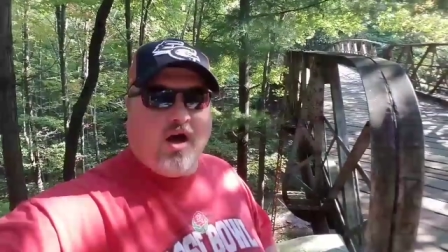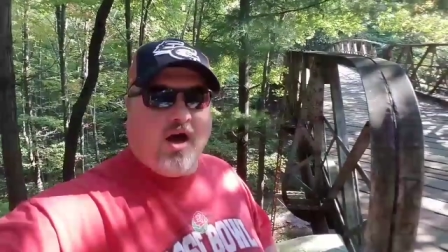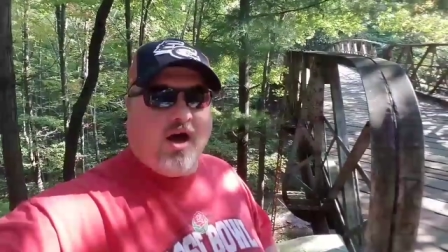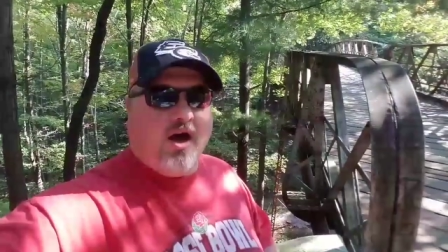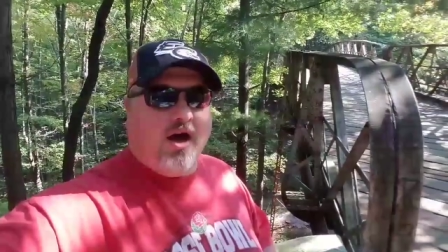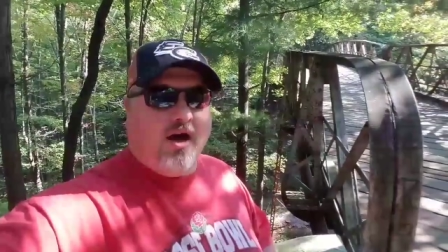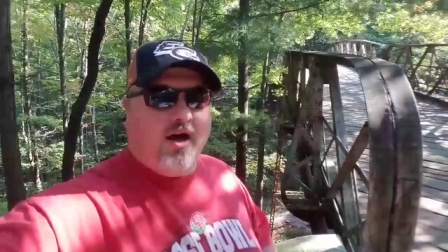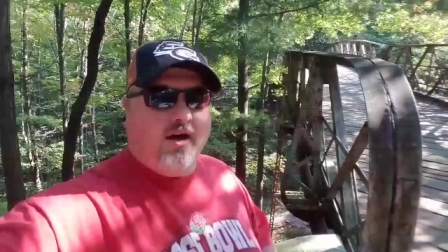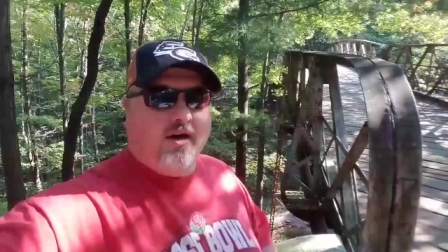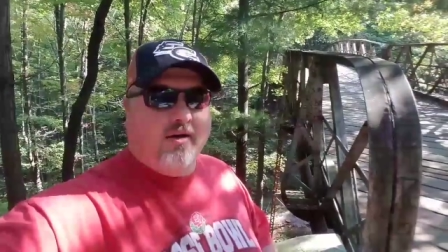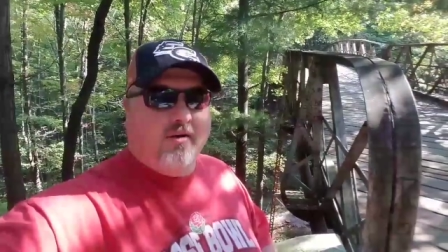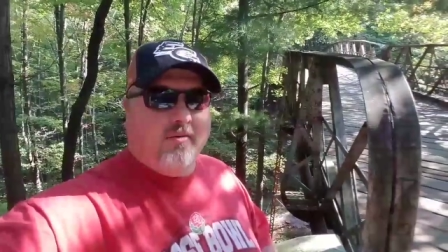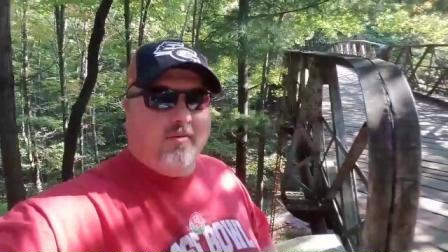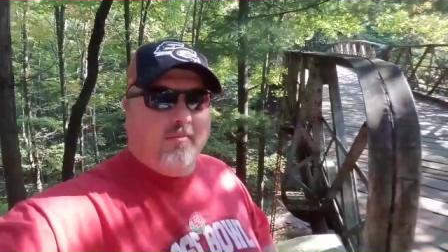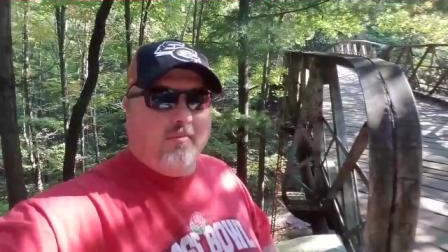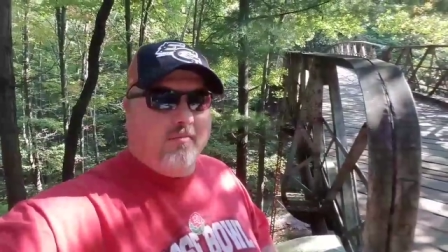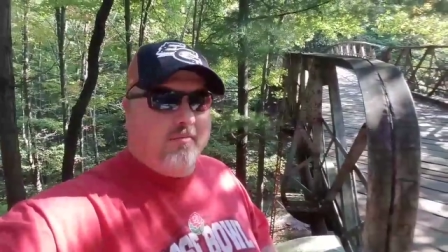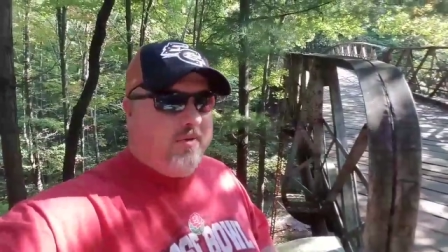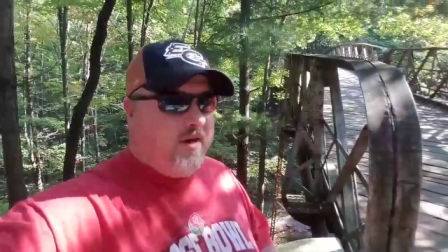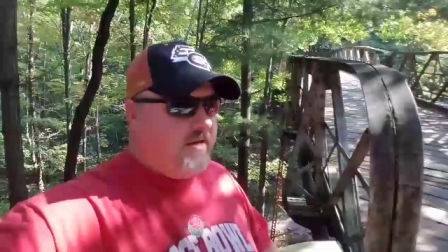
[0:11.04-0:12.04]
Uh,
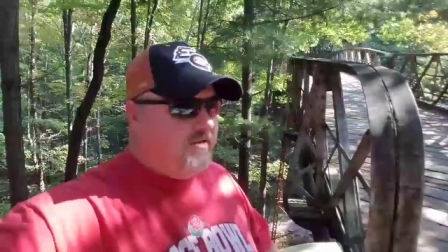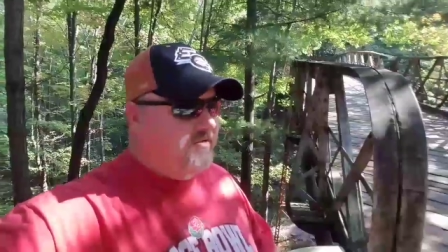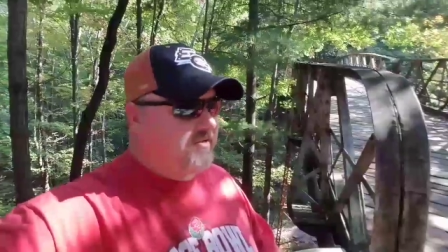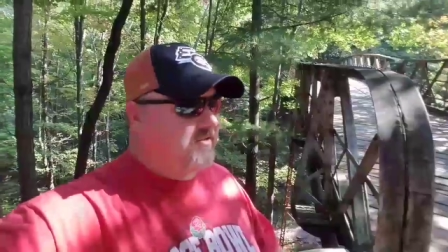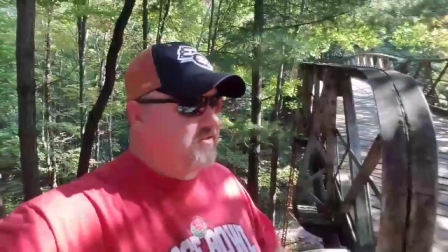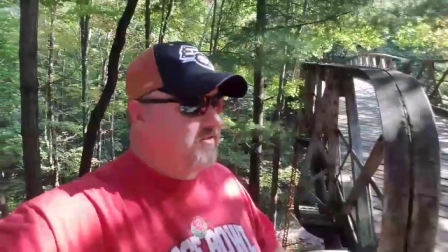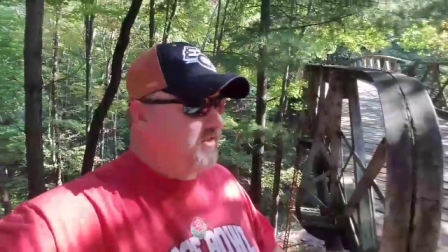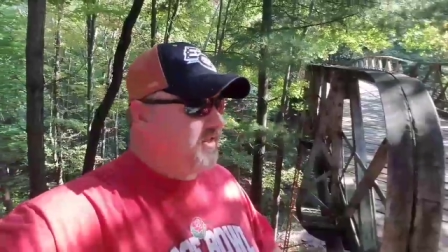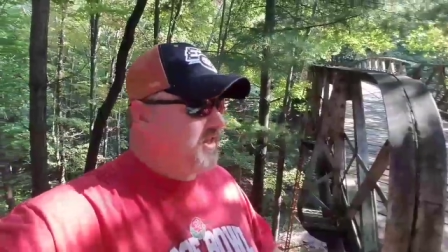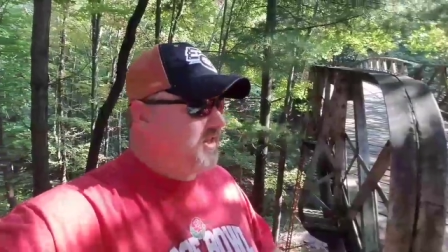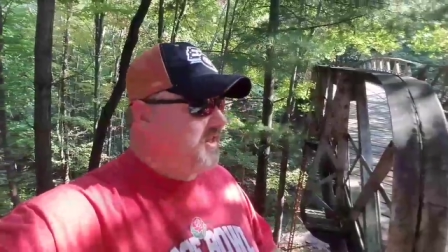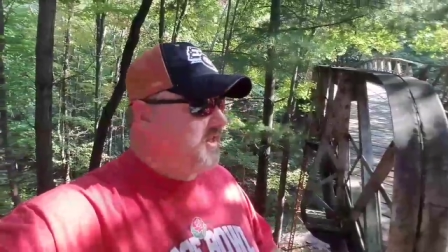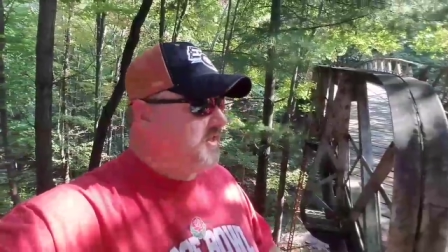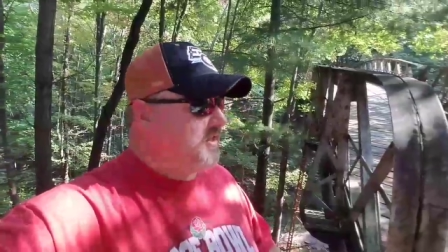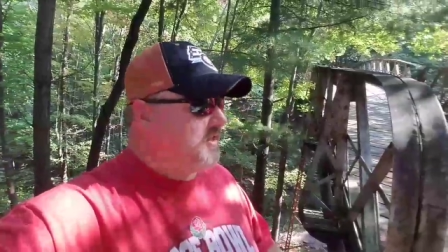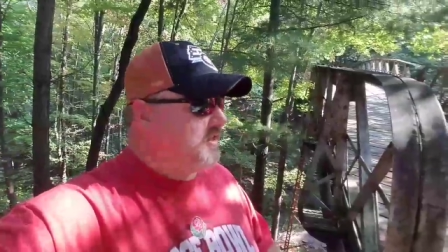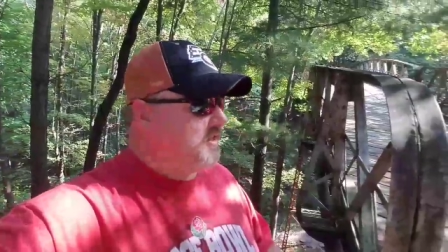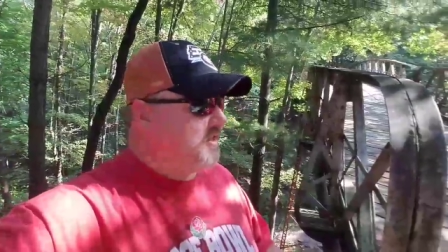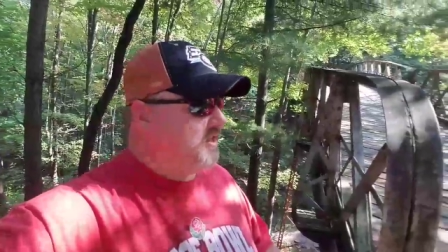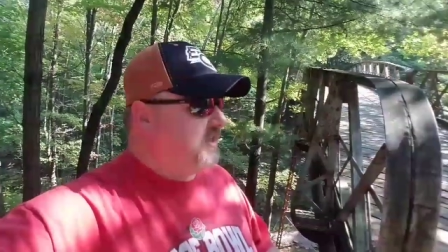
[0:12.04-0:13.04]
basically,